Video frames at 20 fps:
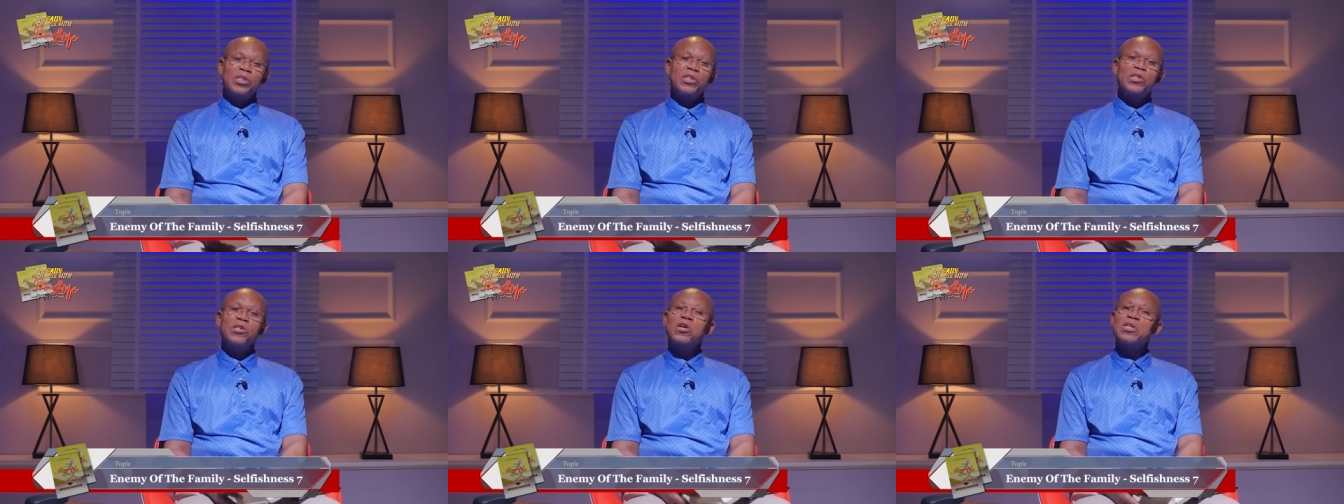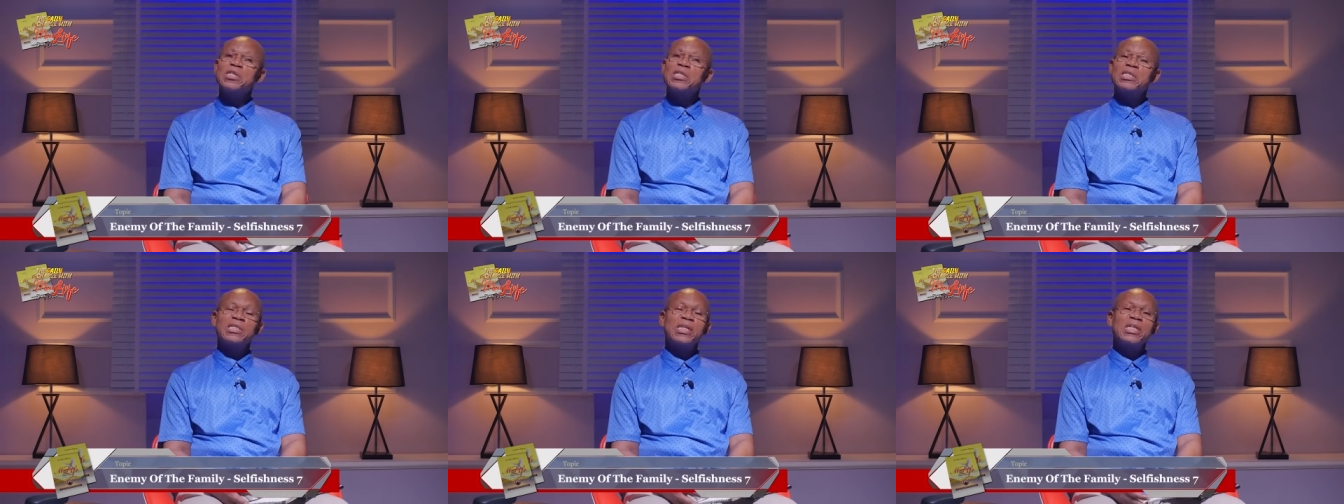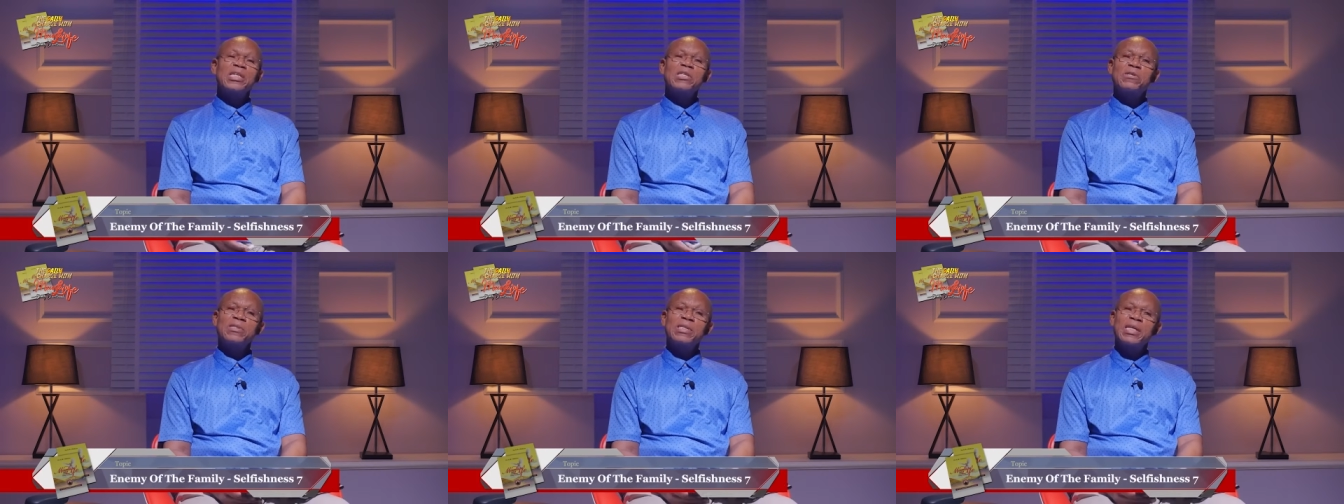The Lord is
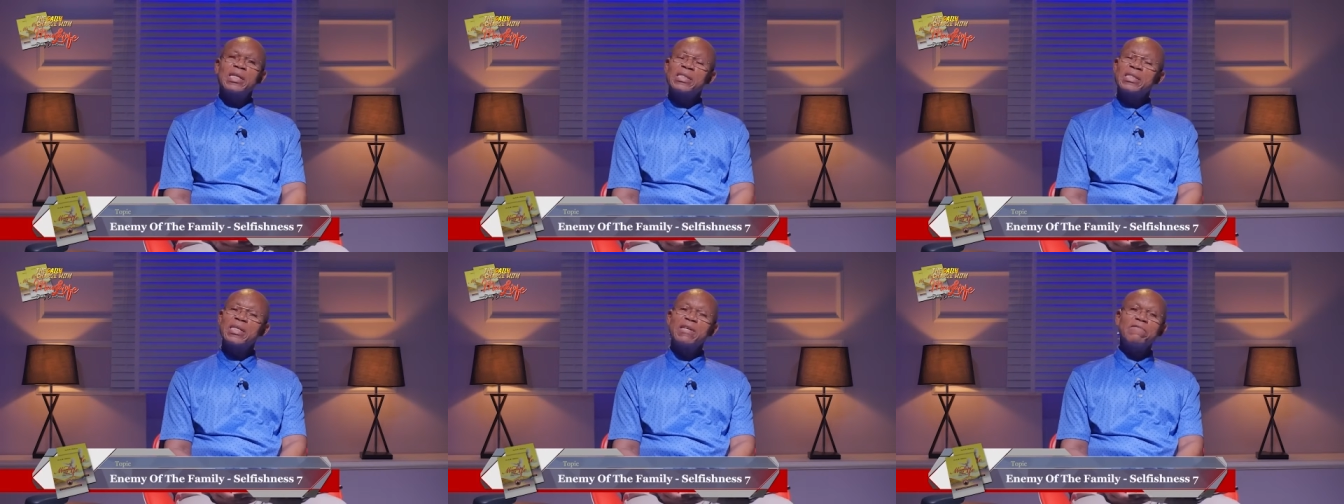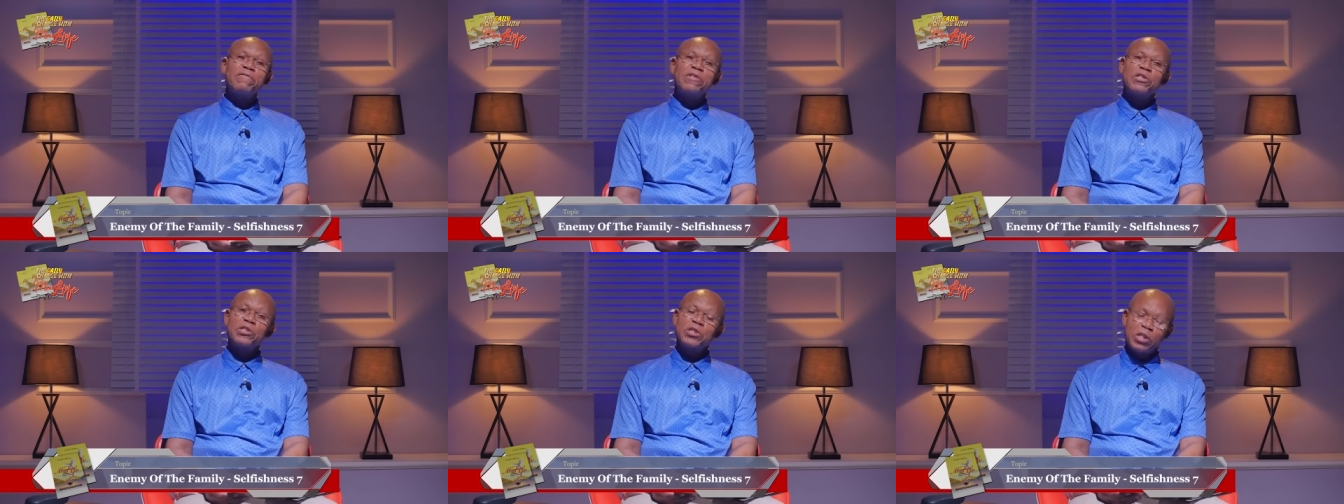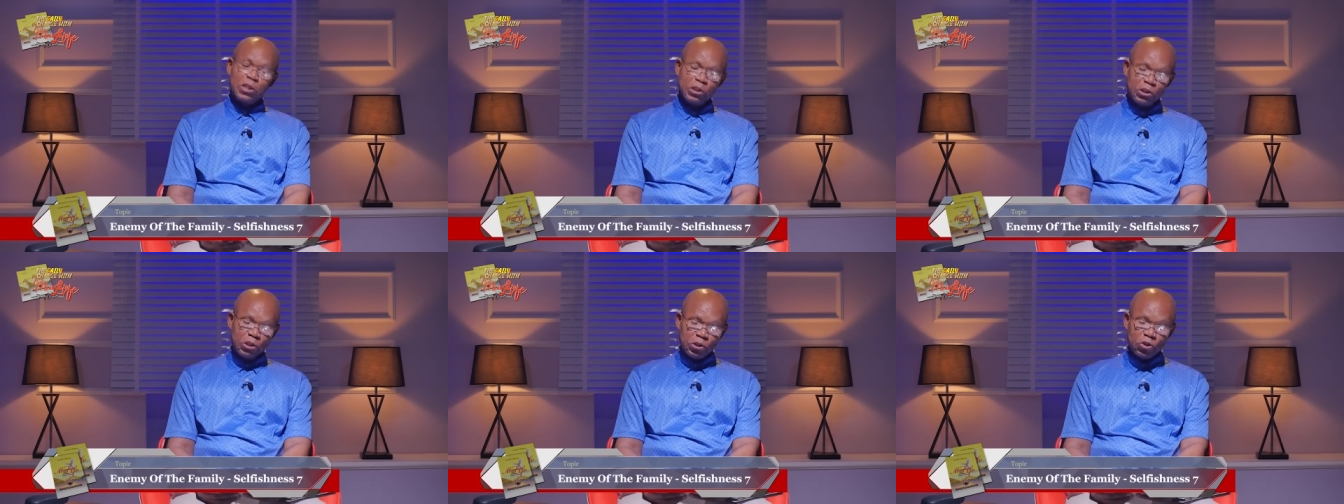telling us that
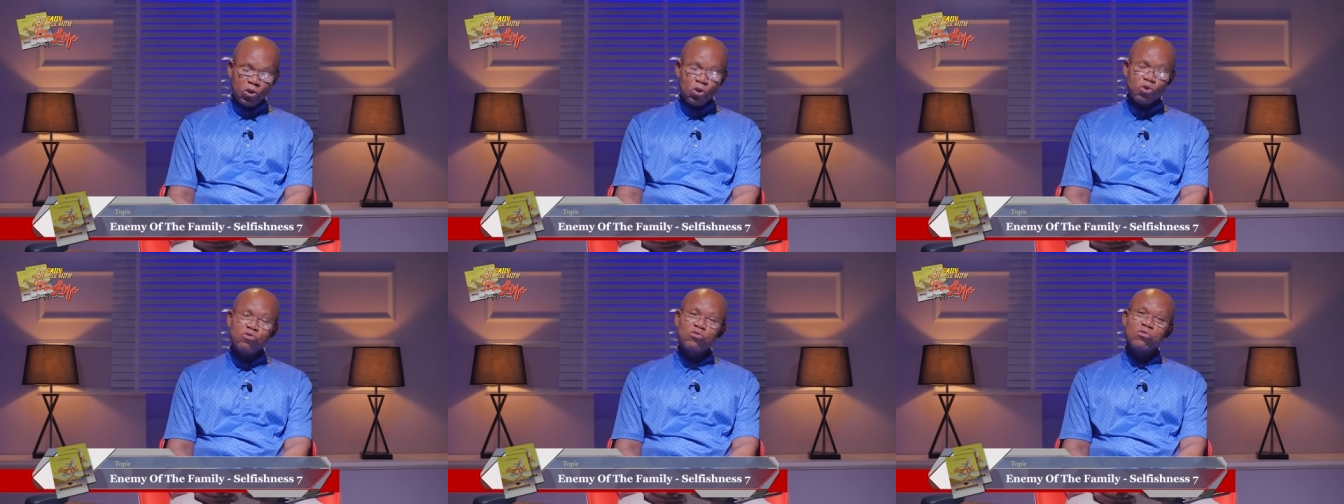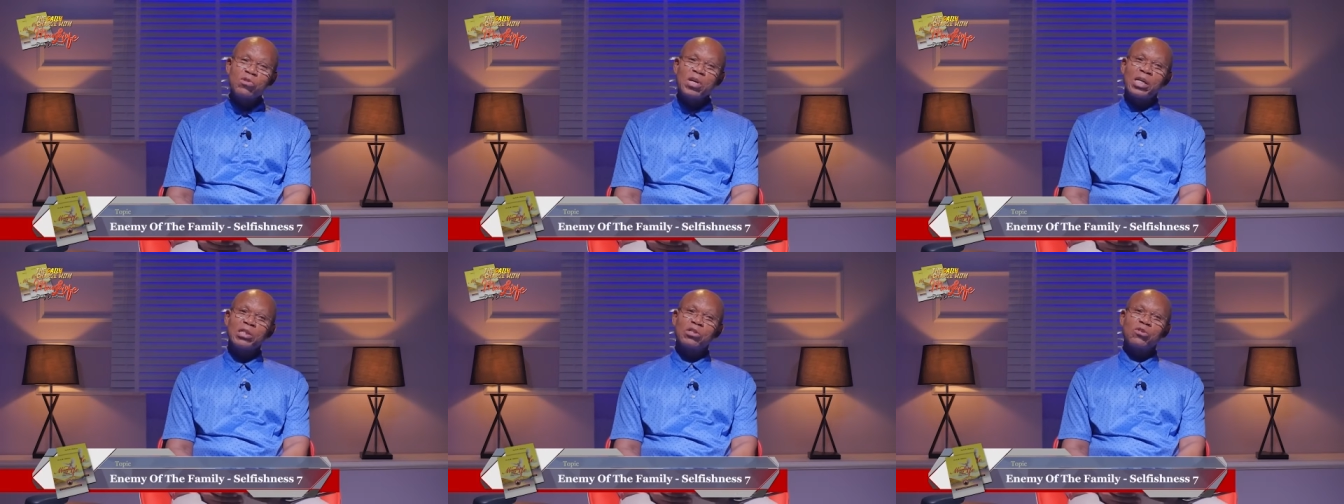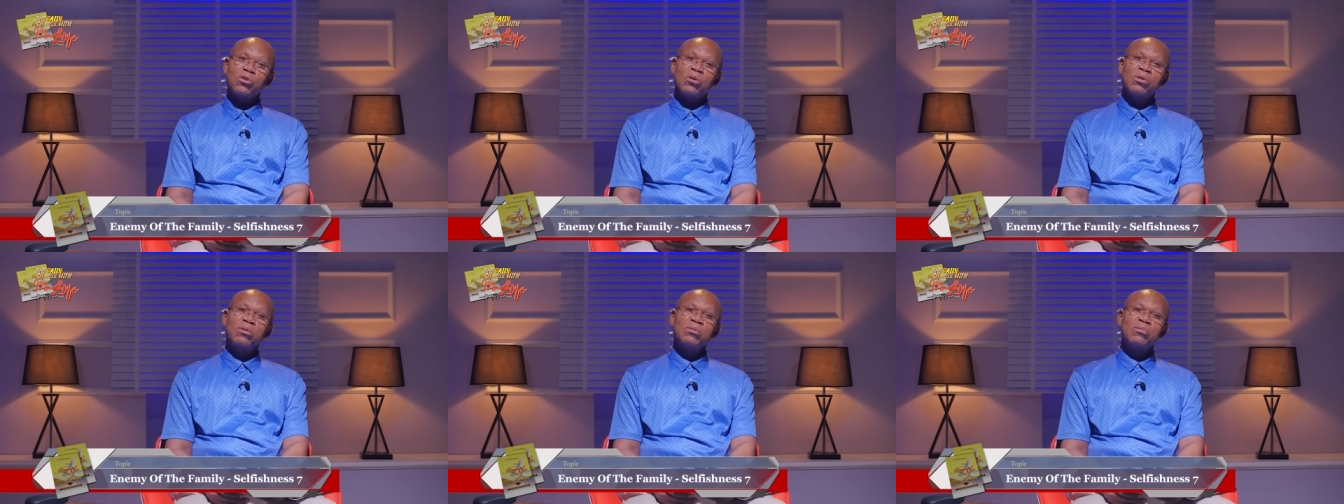selfishness is not good
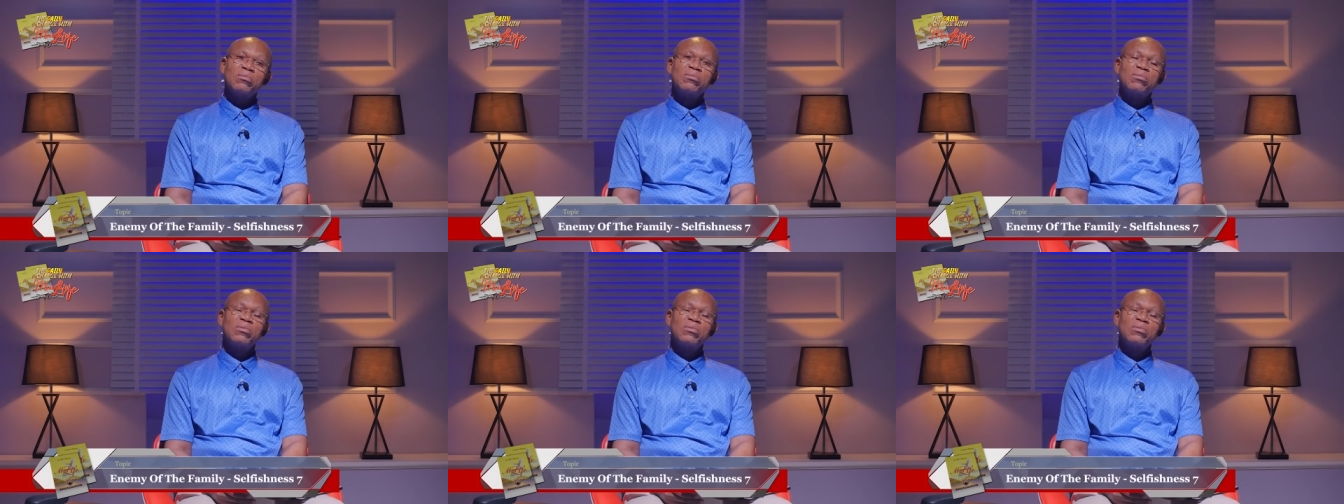at all.